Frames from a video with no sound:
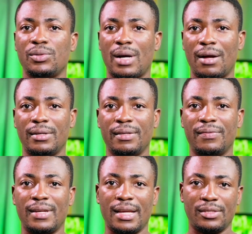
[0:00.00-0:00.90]
you, I'll
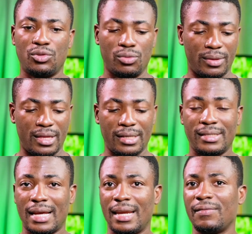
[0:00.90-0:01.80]
leave links to
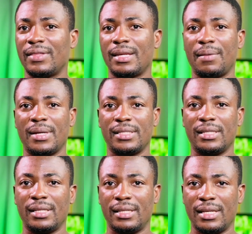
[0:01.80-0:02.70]
this and everything I
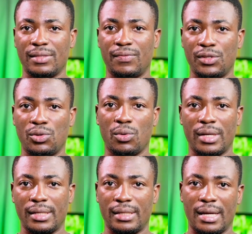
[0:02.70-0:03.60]
mentioned in this video
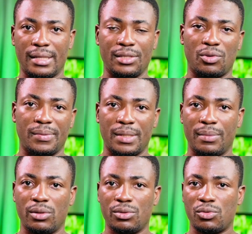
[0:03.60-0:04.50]
in the description
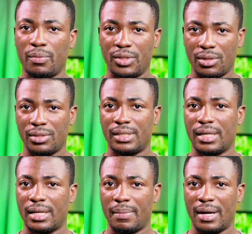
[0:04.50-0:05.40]
below, so be sure to
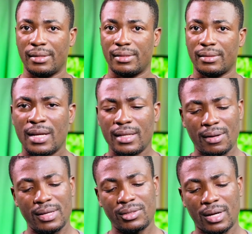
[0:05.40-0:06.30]
check them out. Now
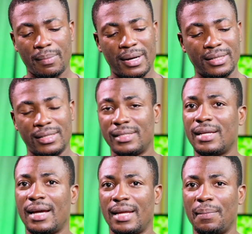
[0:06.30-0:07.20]
let's talk about the
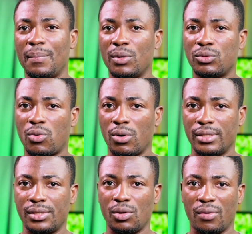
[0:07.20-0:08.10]
design and build
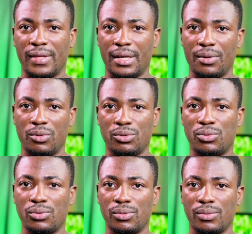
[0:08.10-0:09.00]
quality of the Hero 2.